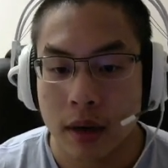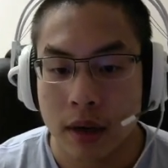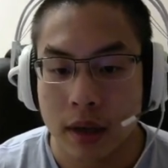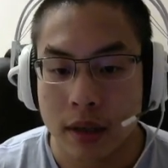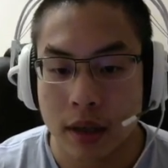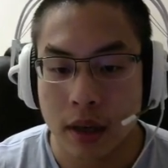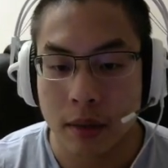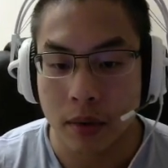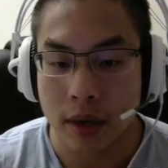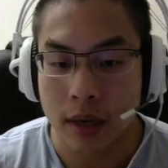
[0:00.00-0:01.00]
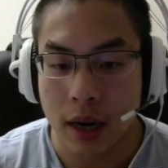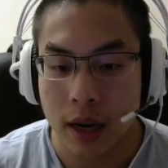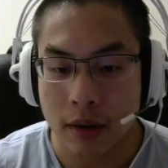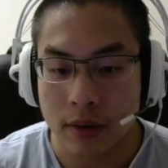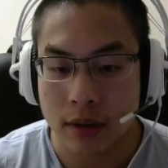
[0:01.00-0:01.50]
It's a marine
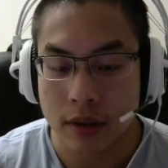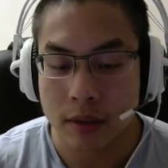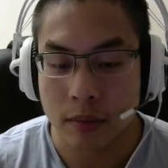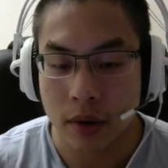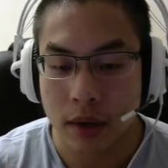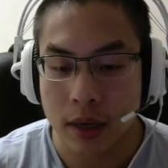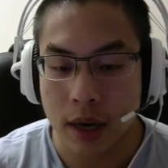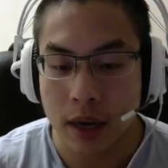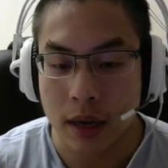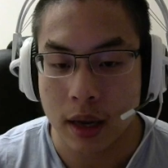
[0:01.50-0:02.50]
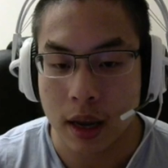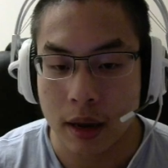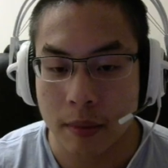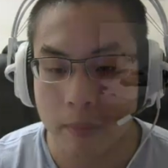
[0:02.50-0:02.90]
tank versus marine tank game.